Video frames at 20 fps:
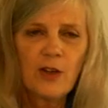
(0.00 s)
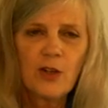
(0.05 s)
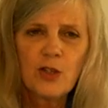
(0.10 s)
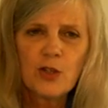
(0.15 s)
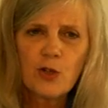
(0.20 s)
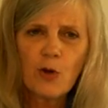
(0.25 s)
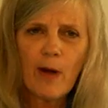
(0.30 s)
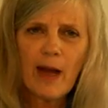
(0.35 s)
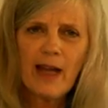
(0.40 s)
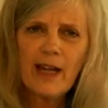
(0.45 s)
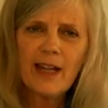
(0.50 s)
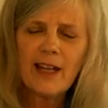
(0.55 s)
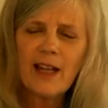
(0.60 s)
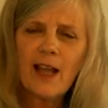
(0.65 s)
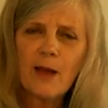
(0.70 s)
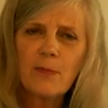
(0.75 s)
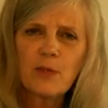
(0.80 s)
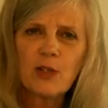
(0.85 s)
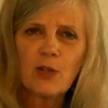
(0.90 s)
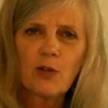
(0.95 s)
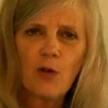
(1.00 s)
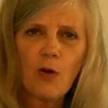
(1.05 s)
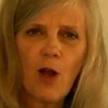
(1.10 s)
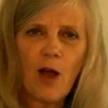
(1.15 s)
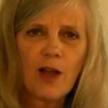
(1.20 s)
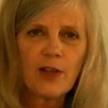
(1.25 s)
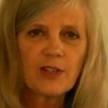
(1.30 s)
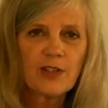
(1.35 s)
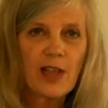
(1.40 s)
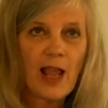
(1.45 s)
training comes
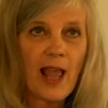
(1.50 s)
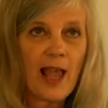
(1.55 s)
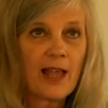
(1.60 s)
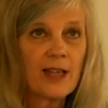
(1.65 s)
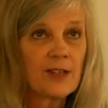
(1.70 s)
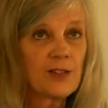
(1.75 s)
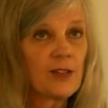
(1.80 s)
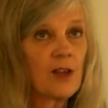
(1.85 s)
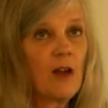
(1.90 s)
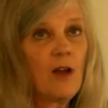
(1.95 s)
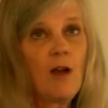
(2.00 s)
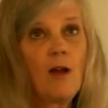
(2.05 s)
across as